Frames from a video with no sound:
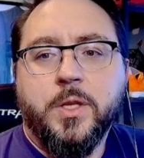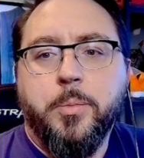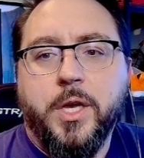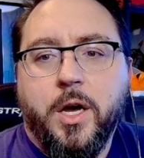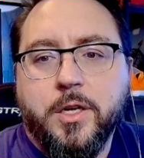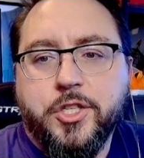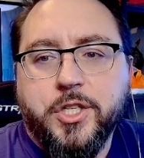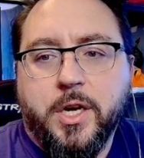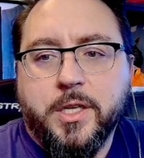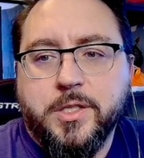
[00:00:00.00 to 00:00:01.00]
Be honest,
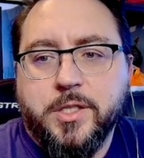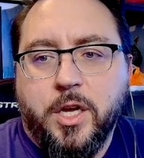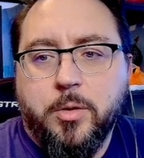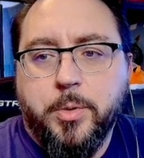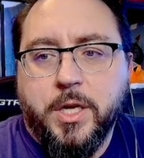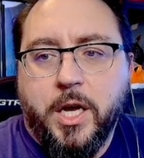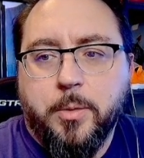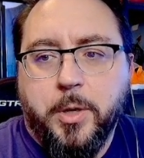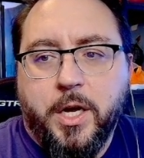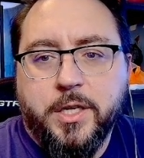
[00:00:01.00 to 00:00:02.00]
Sharon can stun, but not a
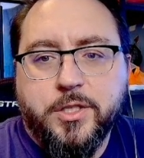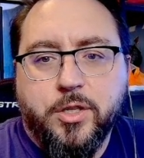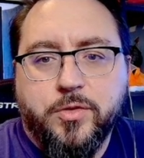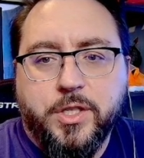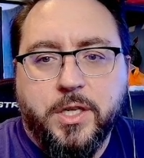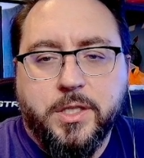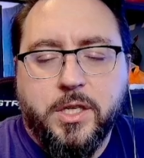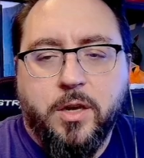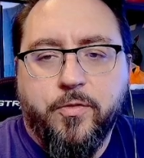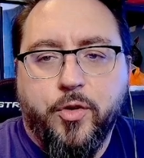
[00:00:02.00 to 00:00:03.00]
boss. So if she doesn't
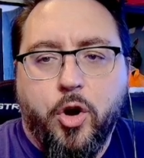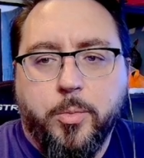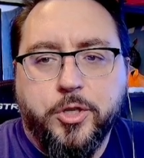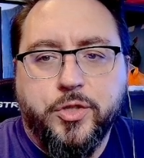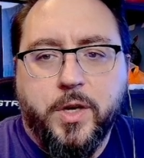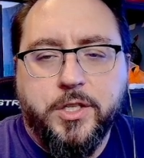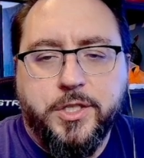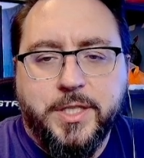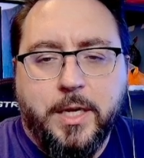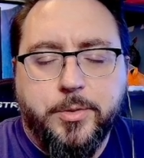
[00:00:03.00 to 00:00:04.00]
come for armor shred,
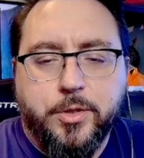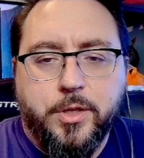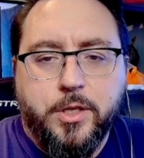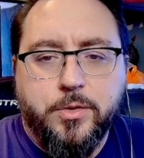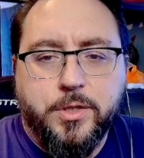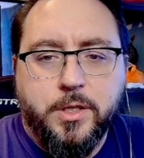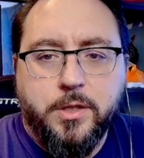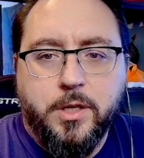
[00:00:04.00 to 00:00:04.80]
she's absolutely useless.